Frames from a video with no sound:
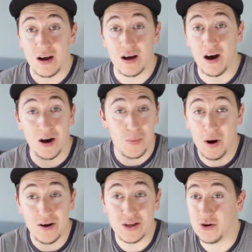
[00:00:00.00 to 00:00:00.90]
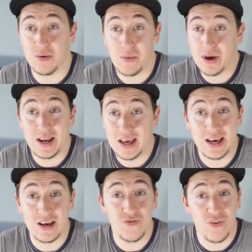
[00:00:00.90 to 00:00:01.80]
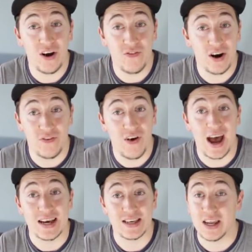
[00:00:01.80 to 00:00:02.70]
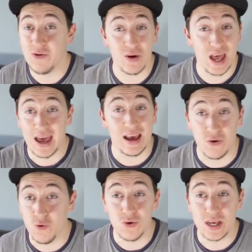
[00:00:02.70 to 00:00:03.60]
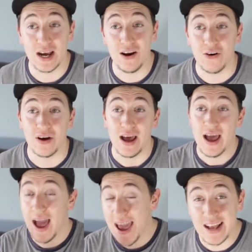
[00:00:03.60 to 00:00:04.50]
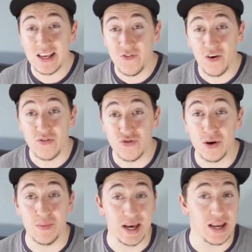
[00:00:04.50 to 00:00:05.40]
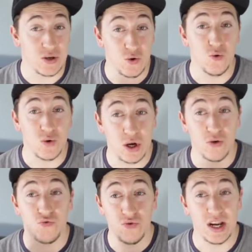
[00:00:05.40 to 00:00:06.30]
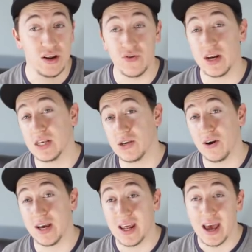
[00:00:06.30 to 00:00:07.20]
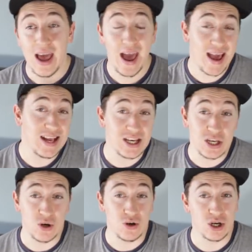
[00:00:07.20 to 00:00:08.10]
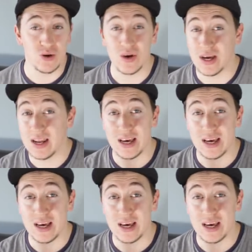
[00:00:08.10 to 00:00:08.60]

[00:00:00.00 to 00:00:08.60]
card applied to him, I mean, he is very fast and he will get in all day long. 85 dribbling is also really solid. 82 shooting